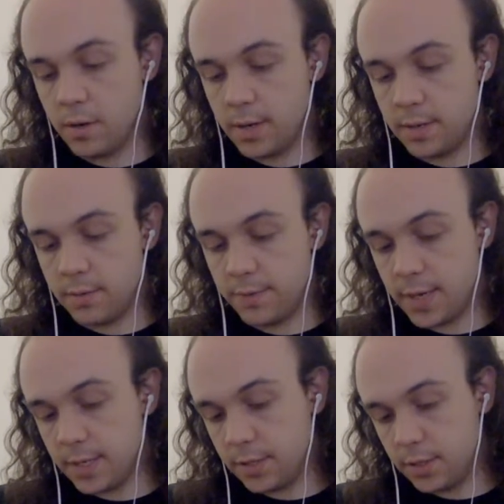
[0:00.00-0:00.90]
so
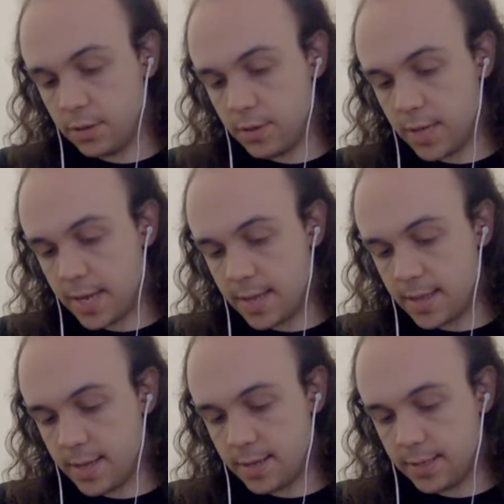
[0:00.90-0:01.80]
that's that.
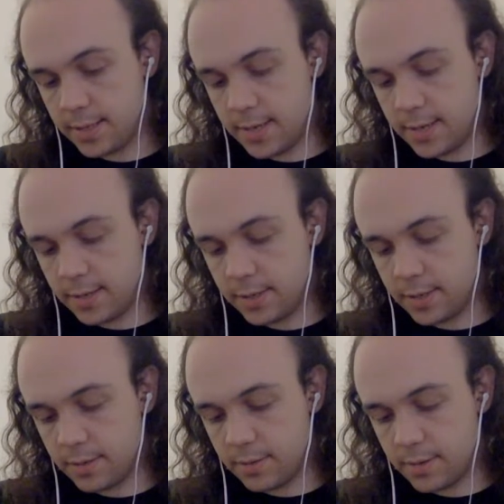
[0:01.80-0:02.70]
That sits
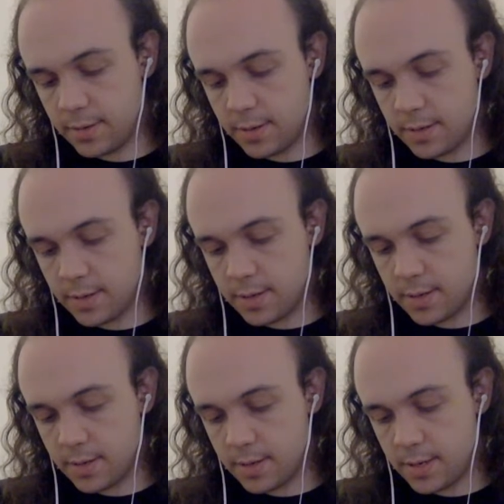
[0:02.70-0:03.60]

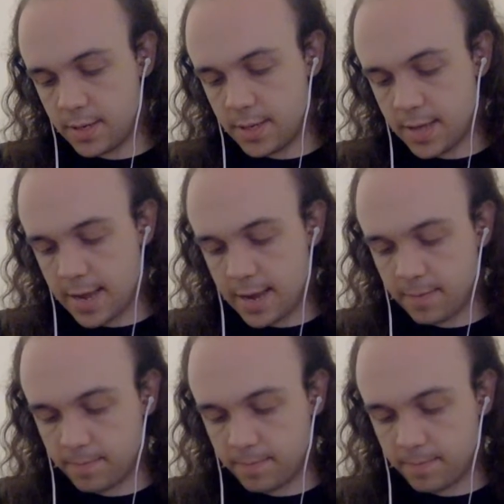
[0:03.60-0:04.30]
in there.